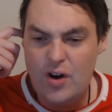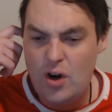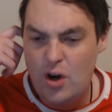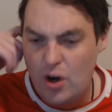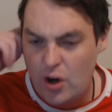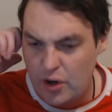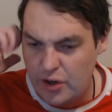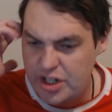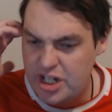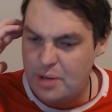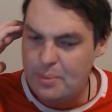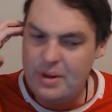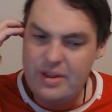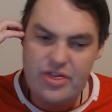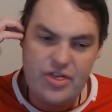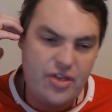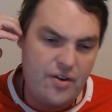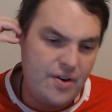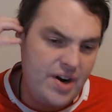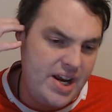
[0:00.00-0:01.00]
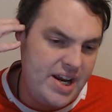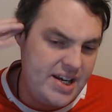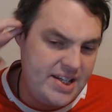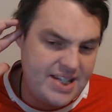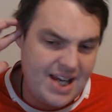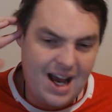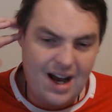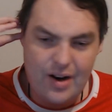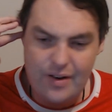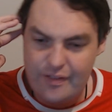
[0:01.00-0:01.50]
Honey with 3,
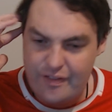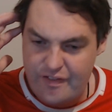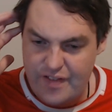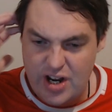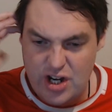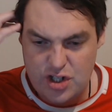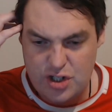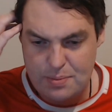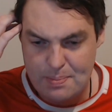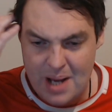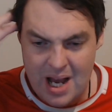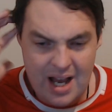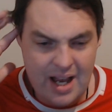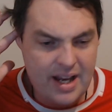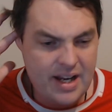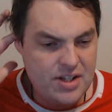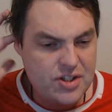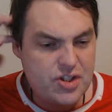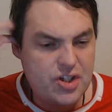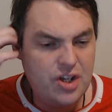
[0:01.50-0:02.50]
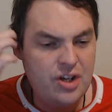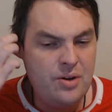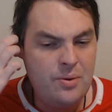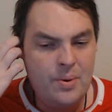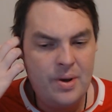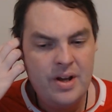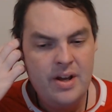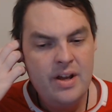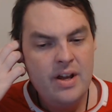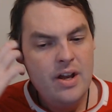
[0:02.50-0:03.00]
Dow, Fish, Martin 2,
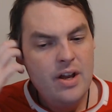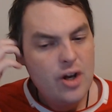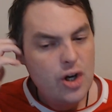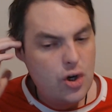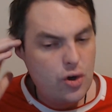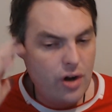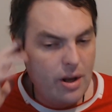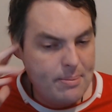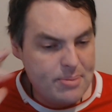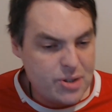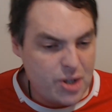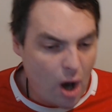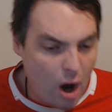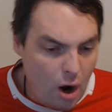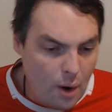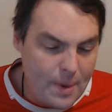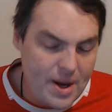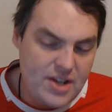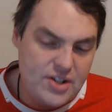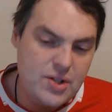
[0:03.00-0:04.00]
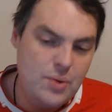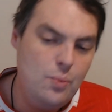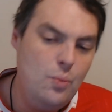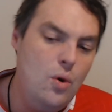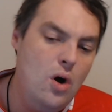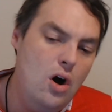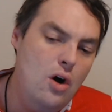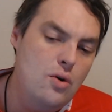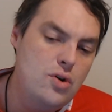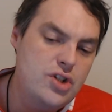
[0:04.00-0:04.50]
Cripps, Owies and
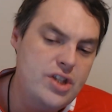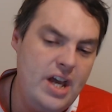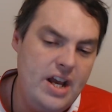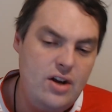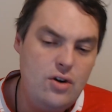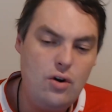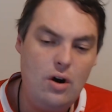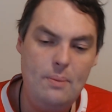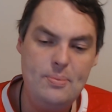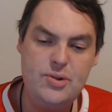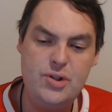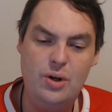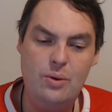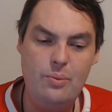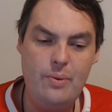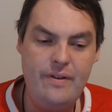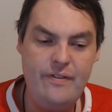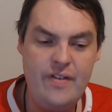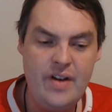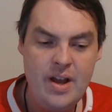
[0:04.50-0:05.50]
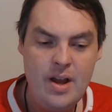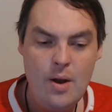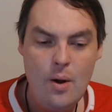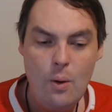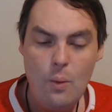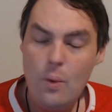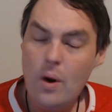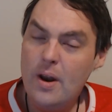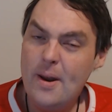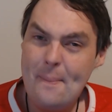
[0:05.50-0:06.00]
Walsh, they cropped up with
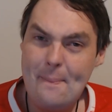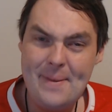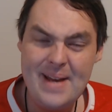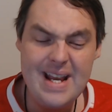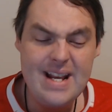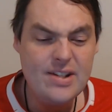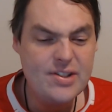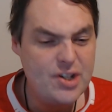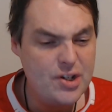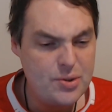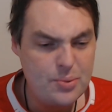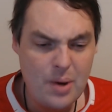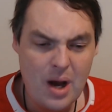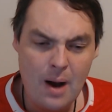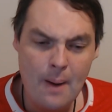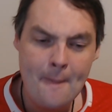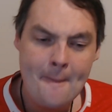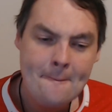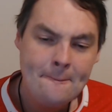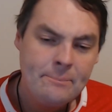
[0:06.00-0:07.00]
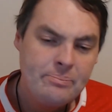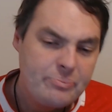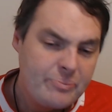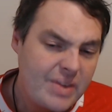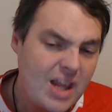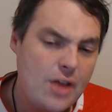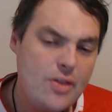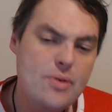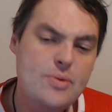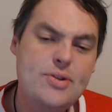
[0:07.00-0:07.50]
1 apiece as well.
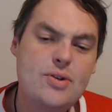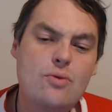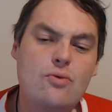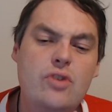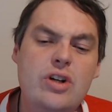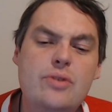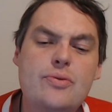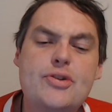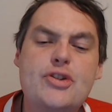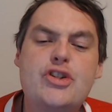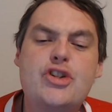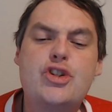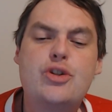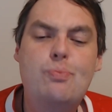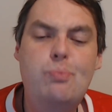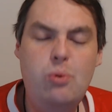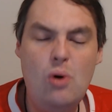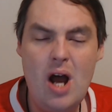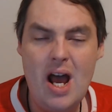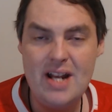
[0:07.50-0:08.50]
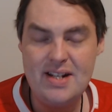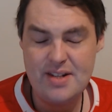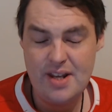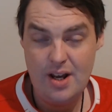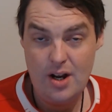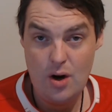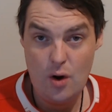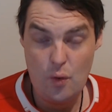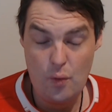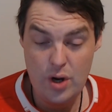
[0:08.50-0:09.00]
There was a real spread,
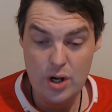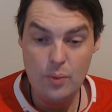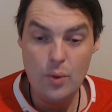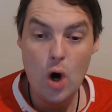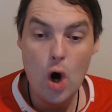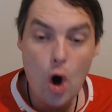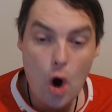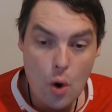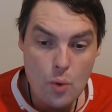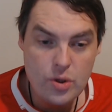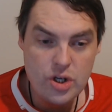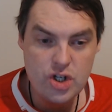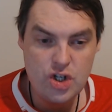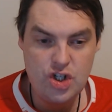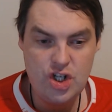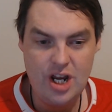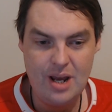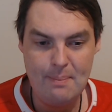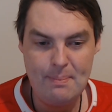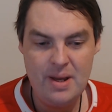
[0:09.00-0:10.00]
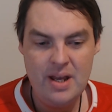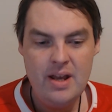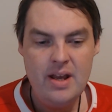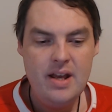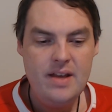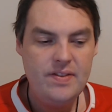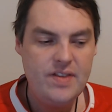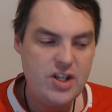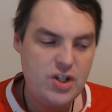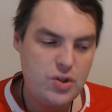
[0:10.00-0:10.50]
a real ownership.
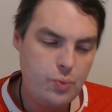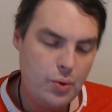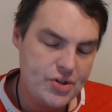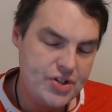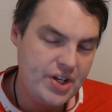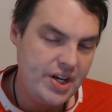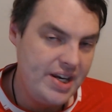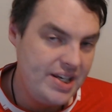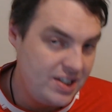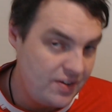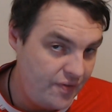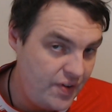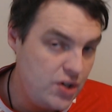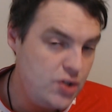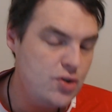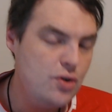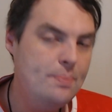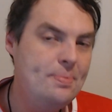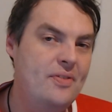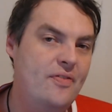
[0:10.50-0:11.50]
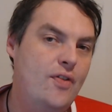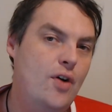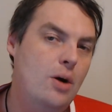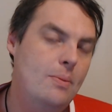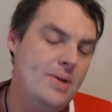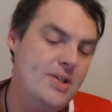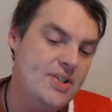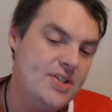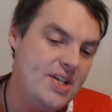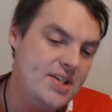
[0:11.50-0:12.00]
This wasn't individual
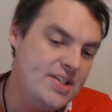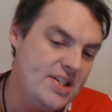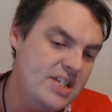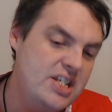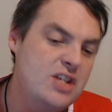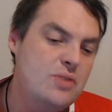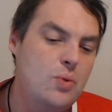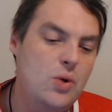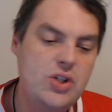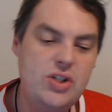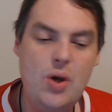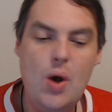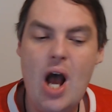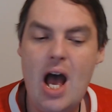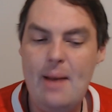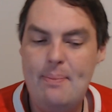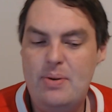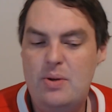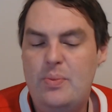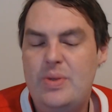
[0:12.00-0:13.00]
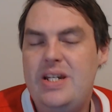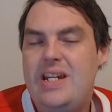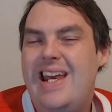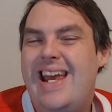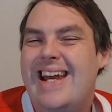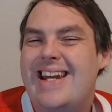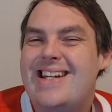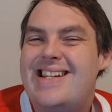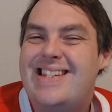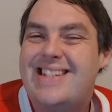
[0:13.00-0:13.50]
performances. This is what you happen when you get
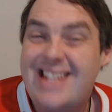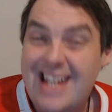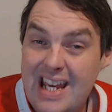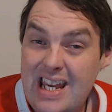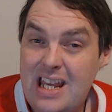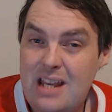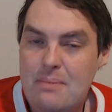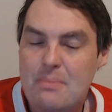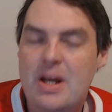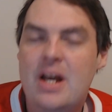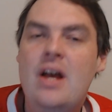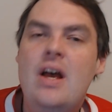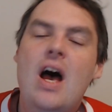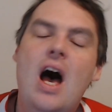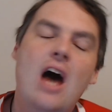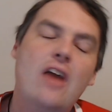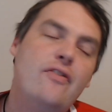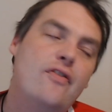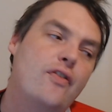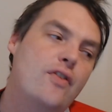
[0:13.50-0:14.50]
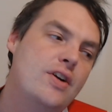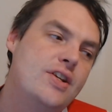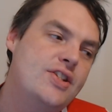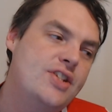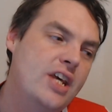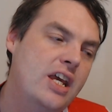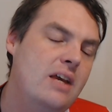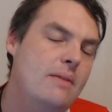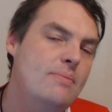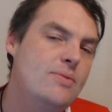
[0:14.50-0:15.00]
a team. And for a
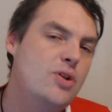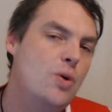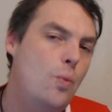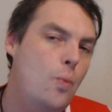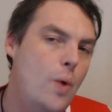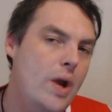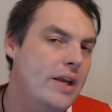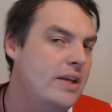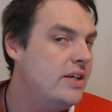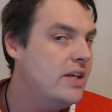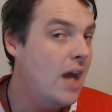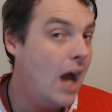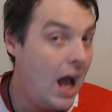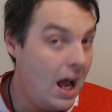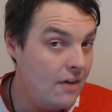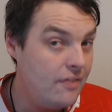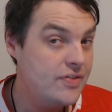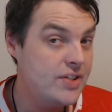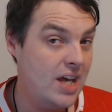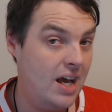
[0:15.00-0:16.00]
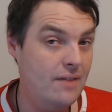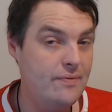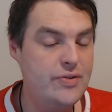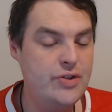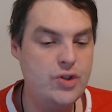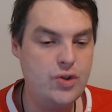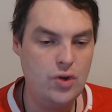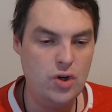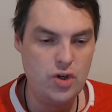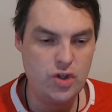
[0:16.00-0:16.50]
team to win, you have to have
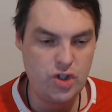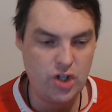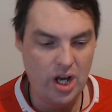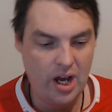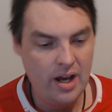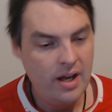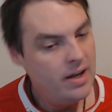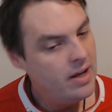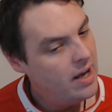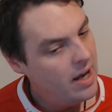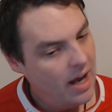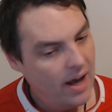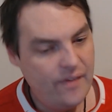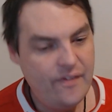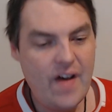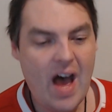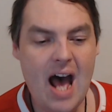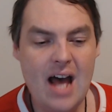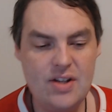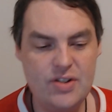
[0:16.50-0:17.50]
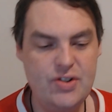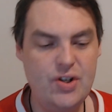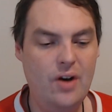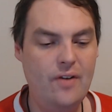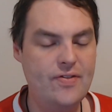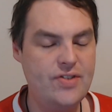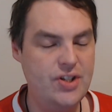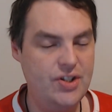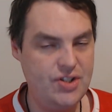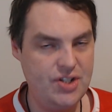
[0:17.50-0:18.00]
structure. And hats off
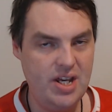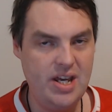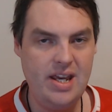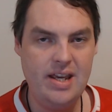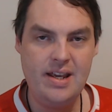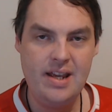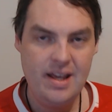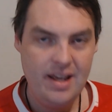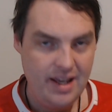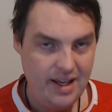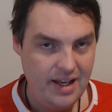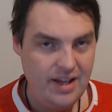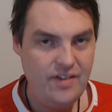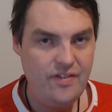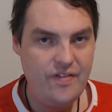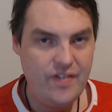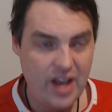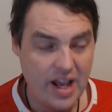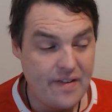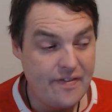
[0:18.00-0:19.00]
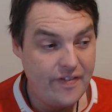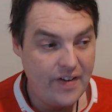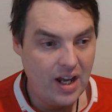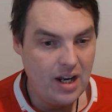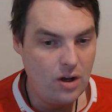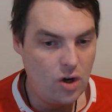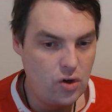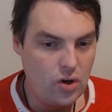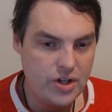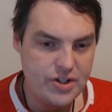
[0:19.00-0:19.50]
to Teague. He fell
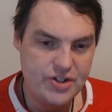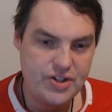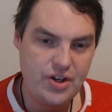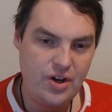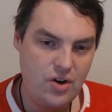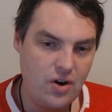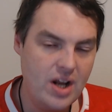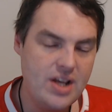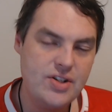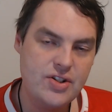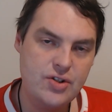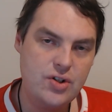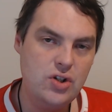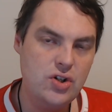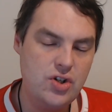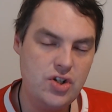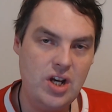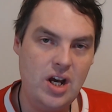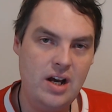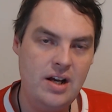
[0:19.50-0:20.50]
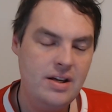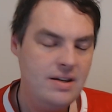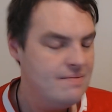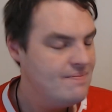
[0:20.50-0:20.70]
across the great structure.